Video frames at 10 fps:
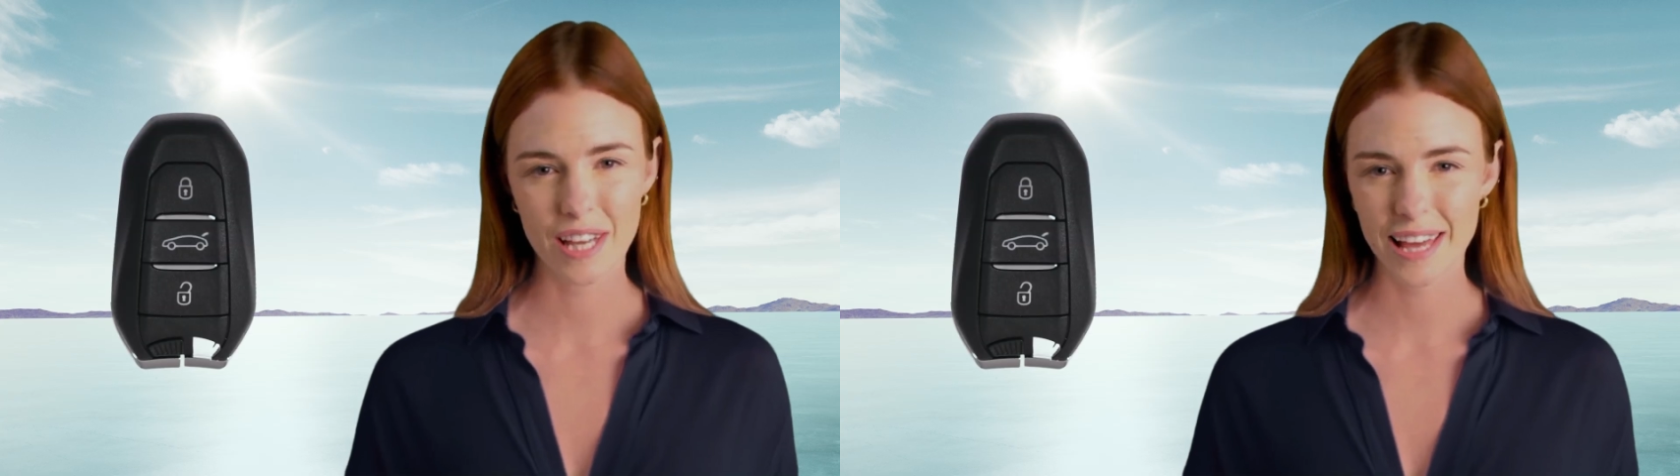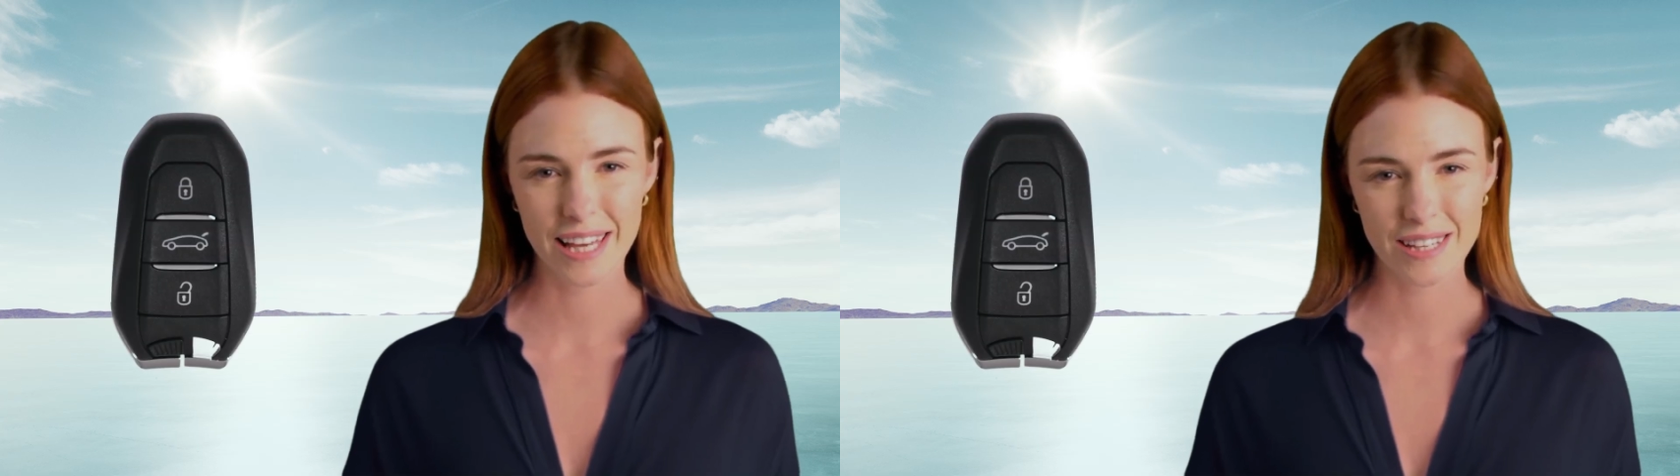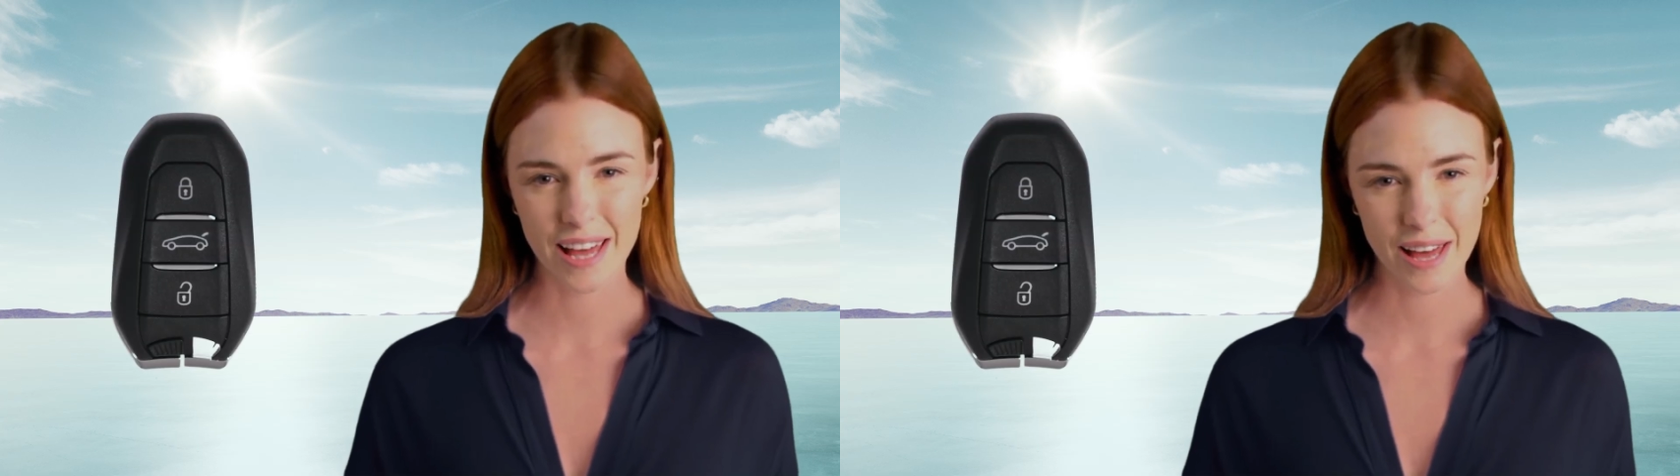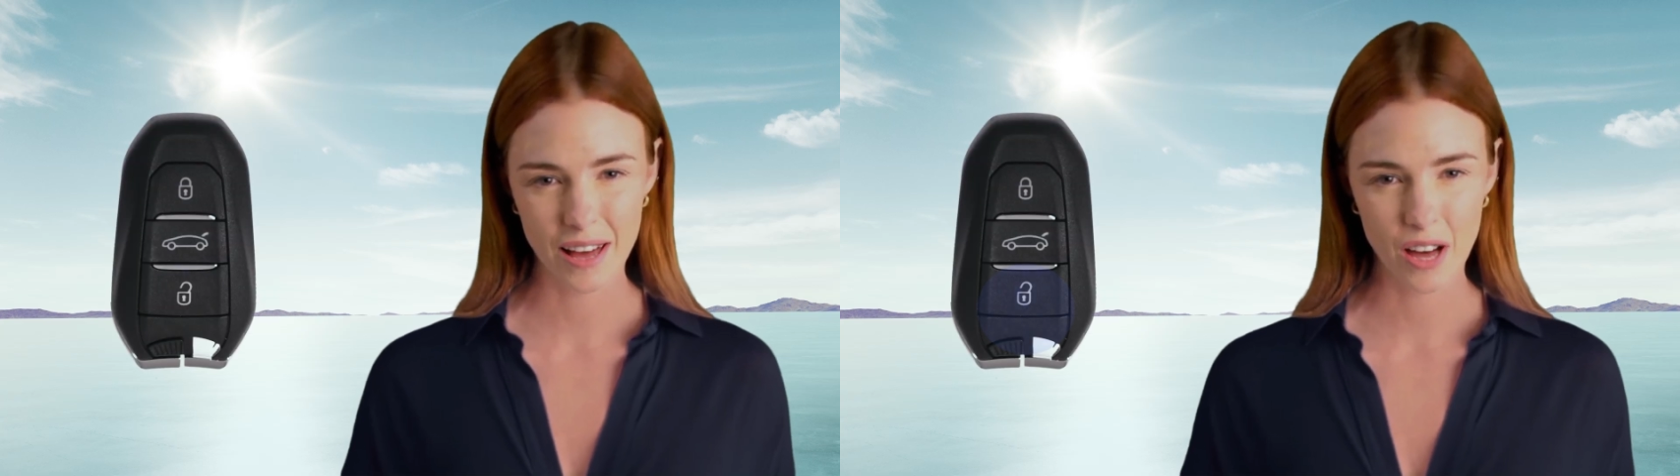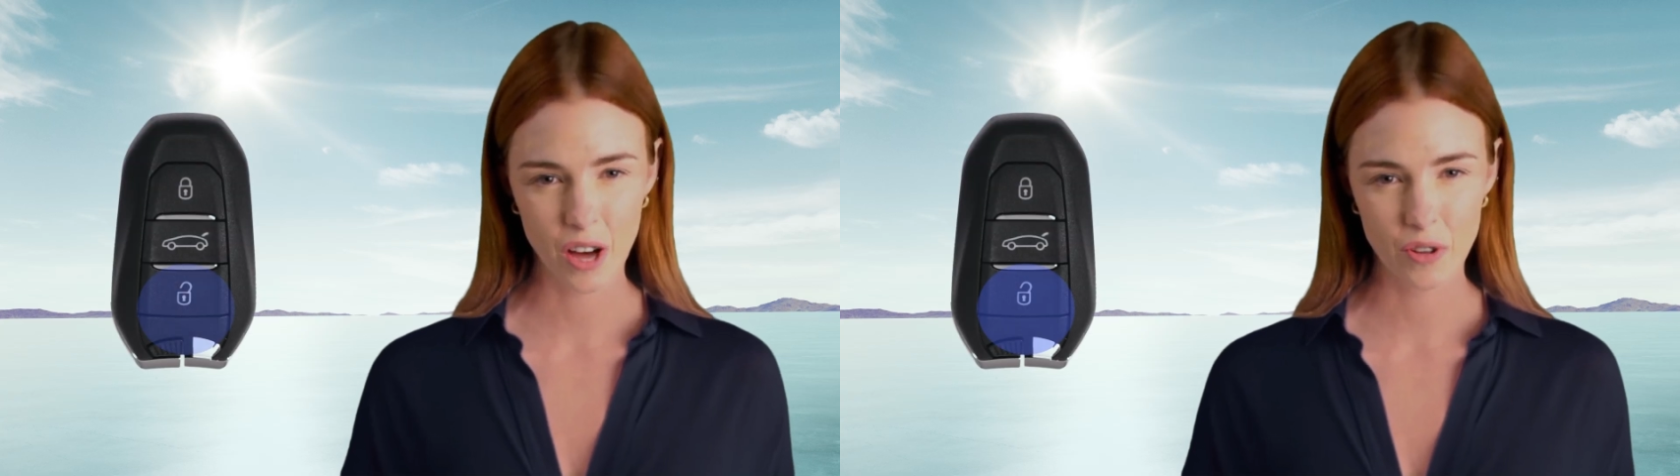connector,
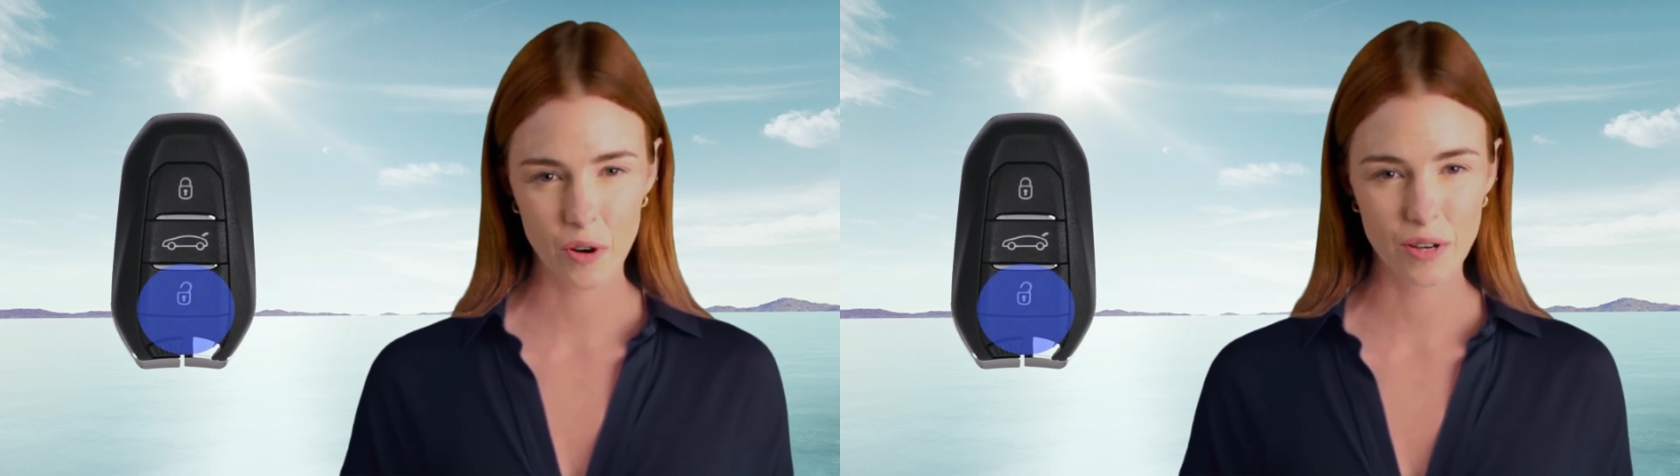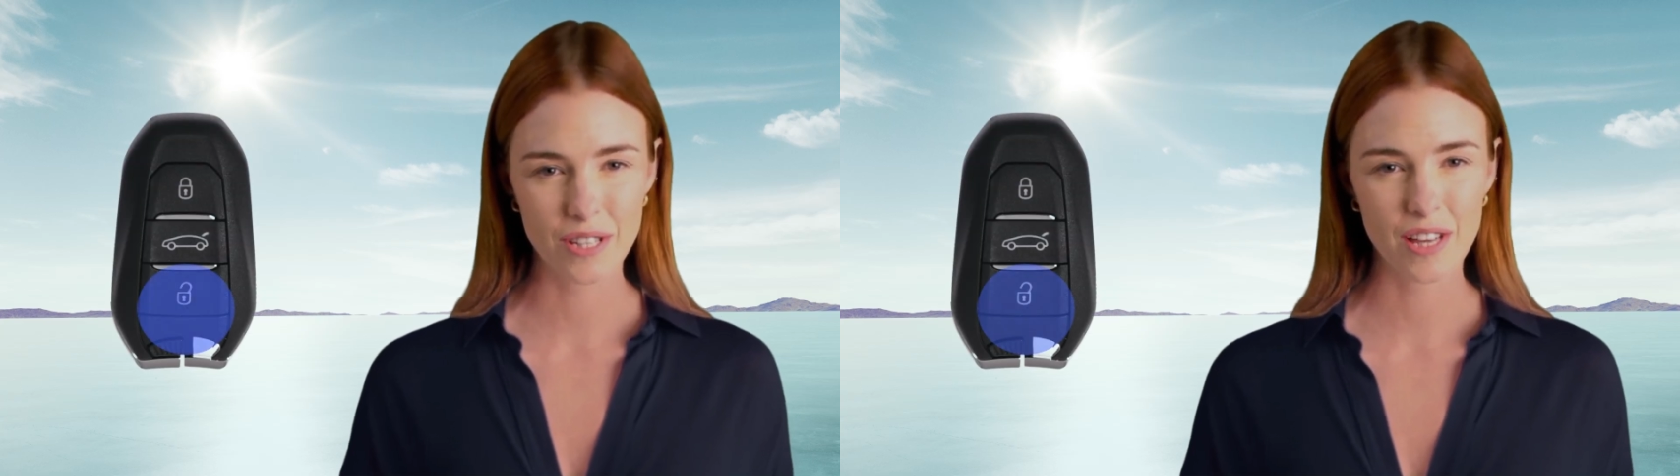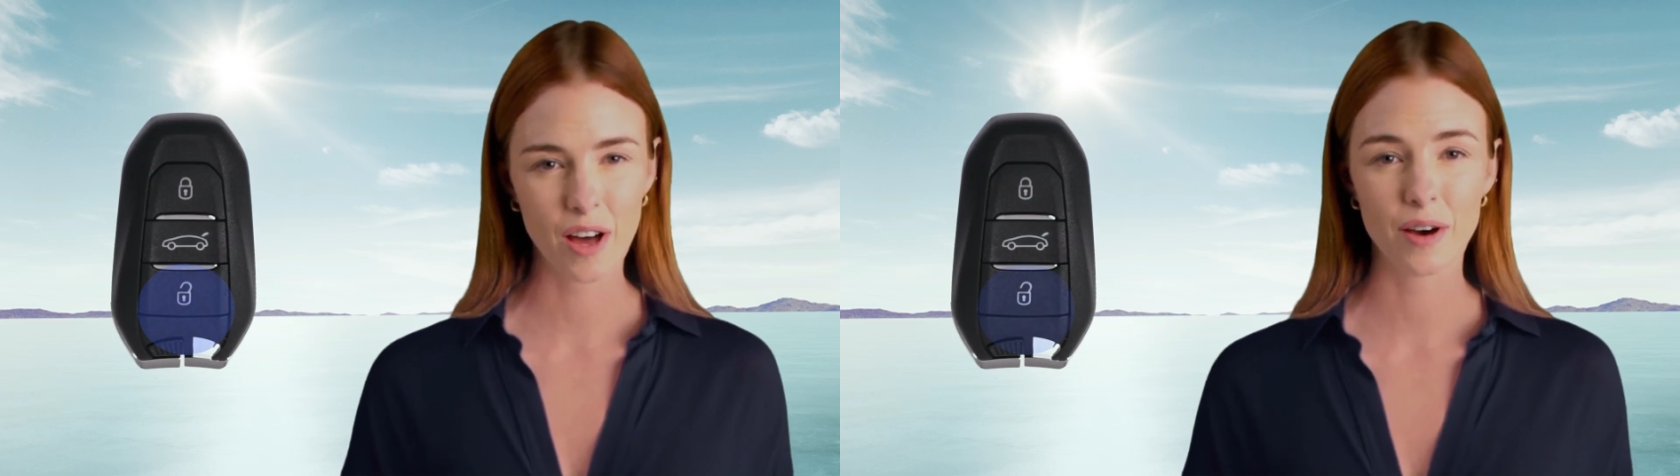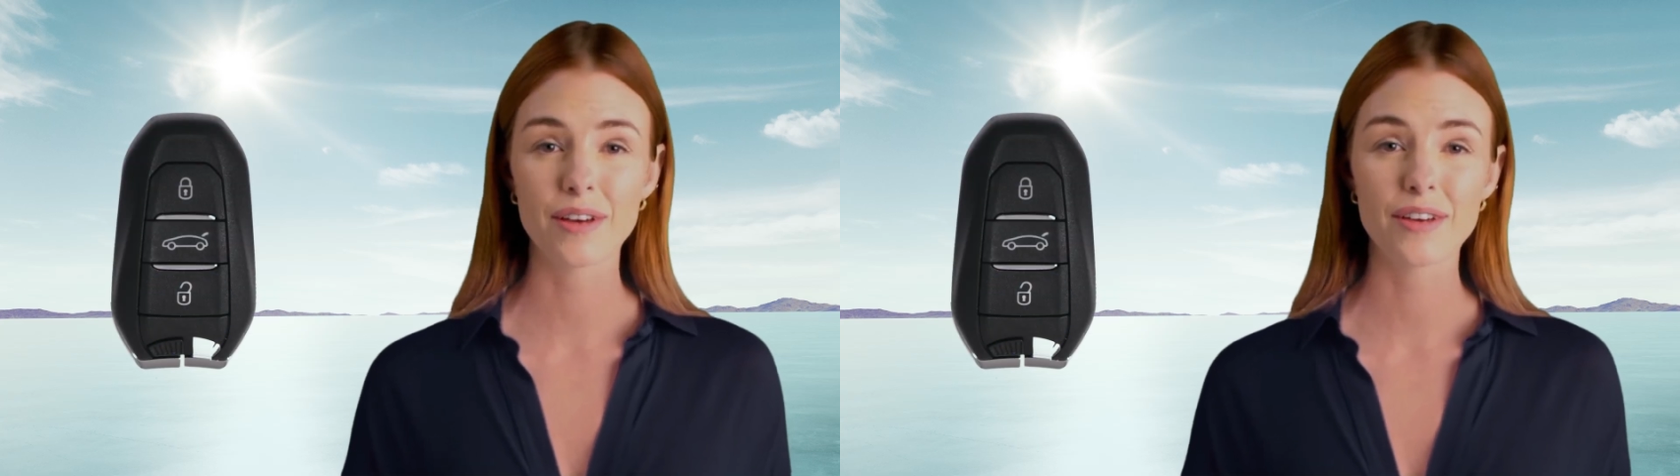unlock the car